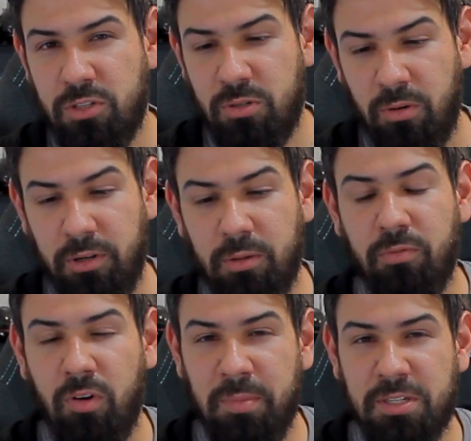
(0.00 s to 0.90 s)
story. The
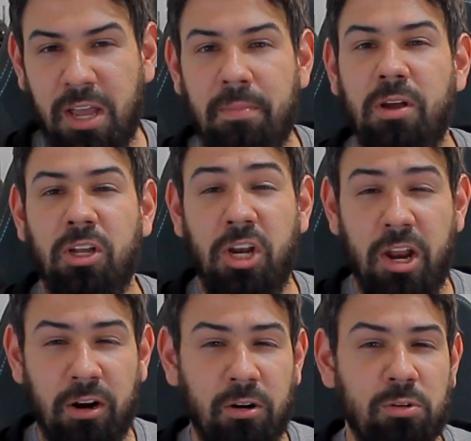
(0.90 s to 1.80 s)
performance gap
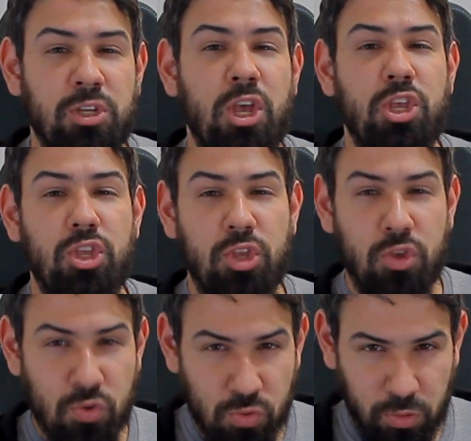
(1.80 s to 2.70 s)
narrows
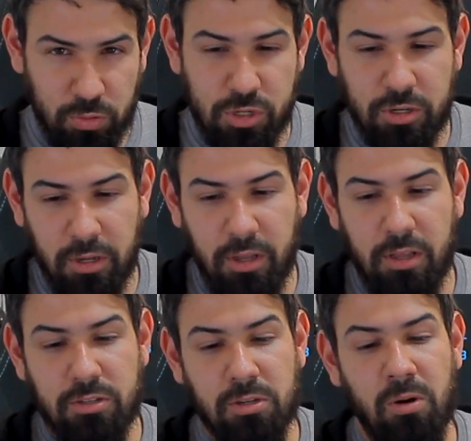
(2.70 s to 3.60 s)
huge.
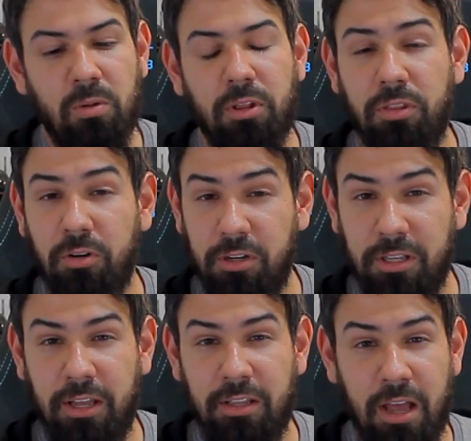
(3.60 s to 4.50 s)
So the
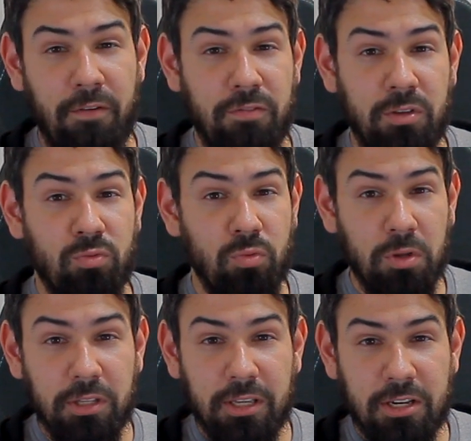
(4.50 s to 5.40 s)
3080 FE
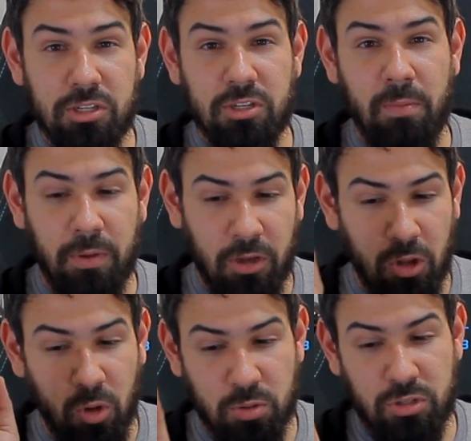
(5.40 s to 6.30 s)
really catches up and
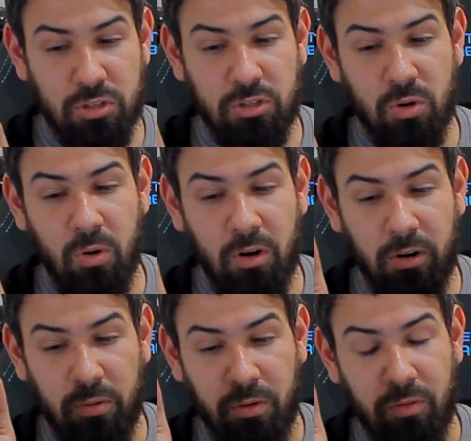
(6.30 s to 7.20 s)
closes the
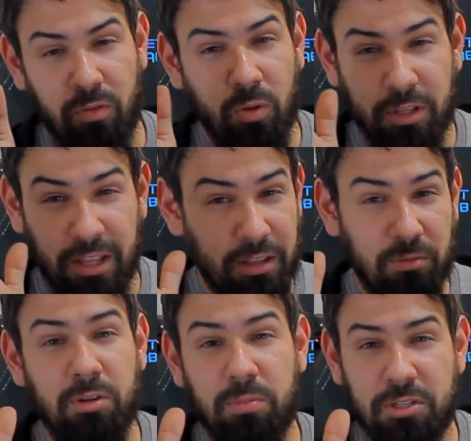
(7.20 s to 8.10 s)
door of only like
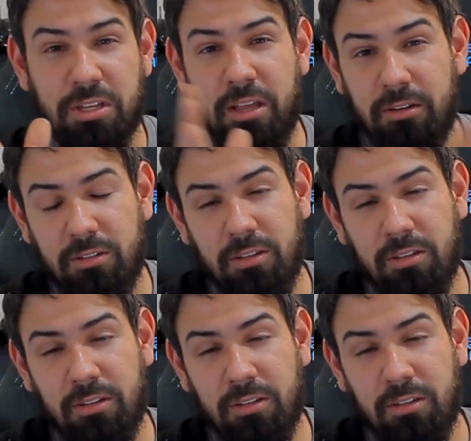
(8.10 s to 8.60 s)
3%,